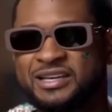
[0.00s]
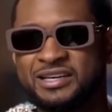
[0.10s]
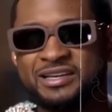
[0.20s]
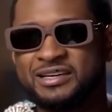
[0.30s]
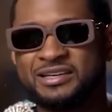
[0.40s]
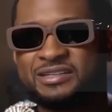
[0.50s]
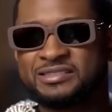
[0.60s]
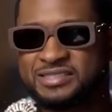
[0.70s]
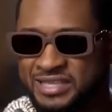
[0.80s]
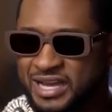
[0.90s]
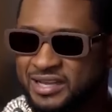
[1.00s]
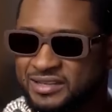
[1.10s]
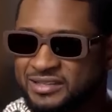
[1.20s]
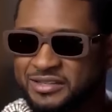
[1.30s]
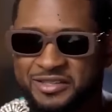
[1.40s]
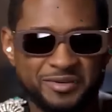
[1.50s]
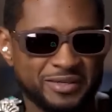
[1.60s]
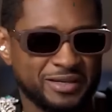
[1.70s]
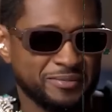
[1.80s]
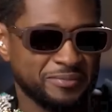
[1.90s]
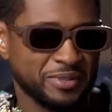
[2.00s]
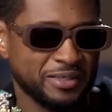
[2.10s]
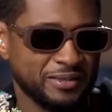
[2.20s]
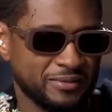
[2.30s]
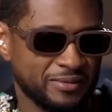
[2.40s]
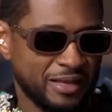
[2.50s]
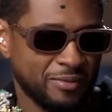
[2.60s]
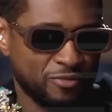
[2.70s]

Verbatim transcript: from the fact that Usher has talked about how wild his